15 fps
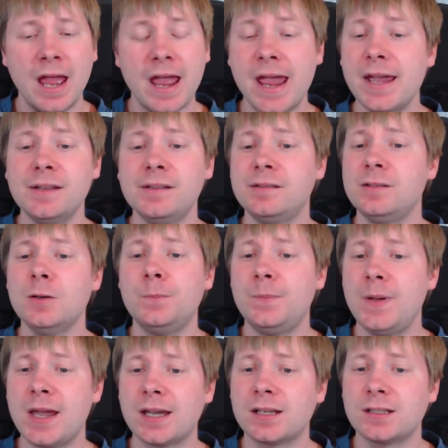As you
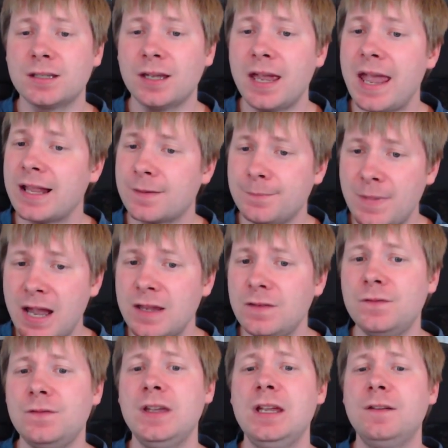begged at my
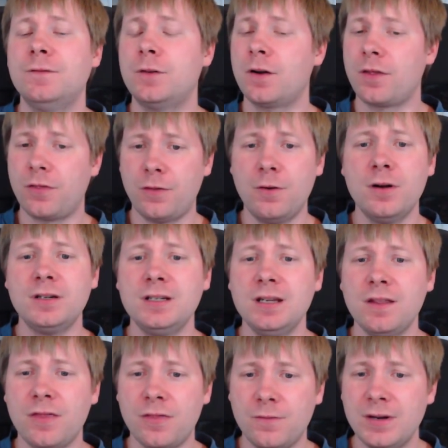feet for
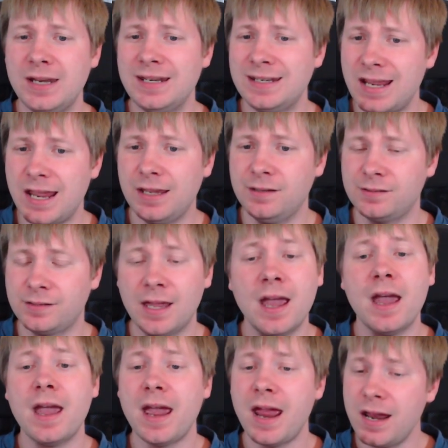33 days
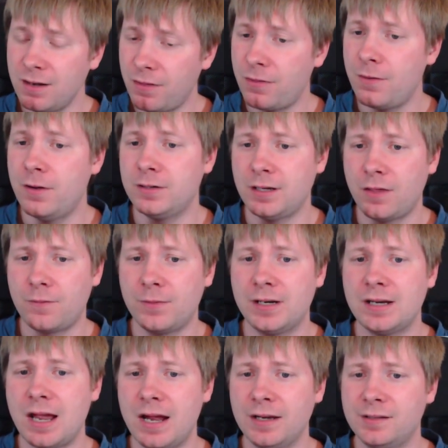and 33
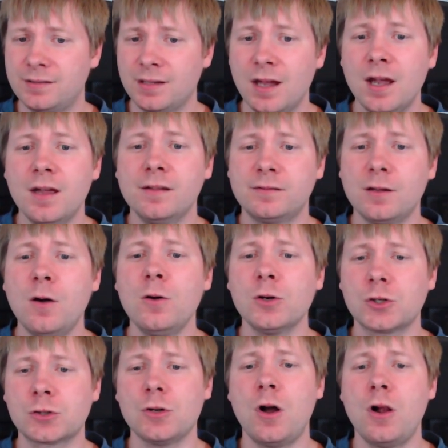knights, so
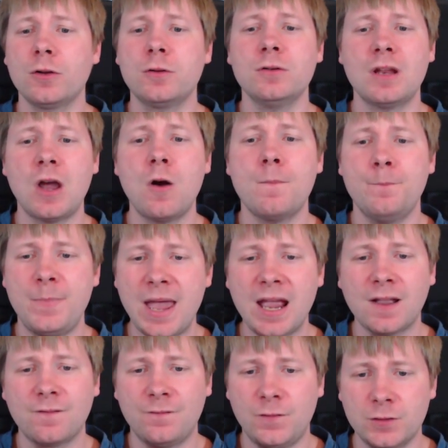shall you now
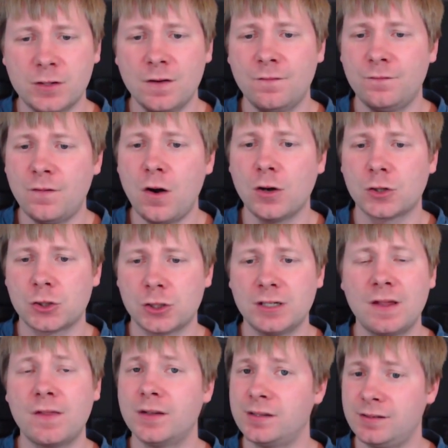beg for your fortune
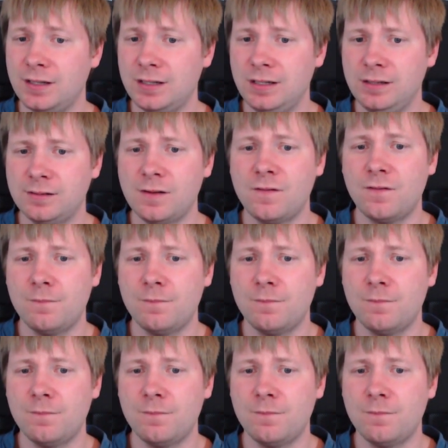in the cities of